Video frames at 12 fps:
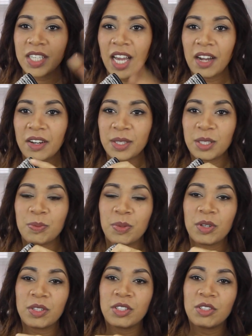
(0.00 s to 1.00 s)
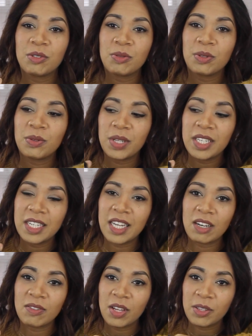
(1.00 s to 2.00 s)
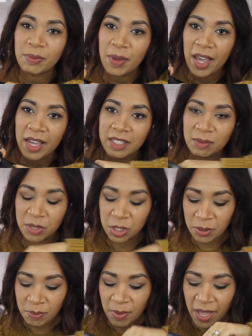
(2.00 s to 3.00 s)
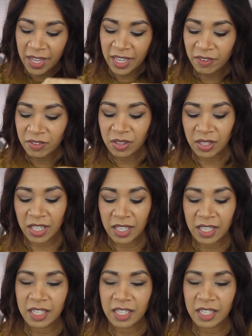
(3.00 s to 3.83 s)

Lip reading: carry this purse in and out of other bags, my gym bag, everything.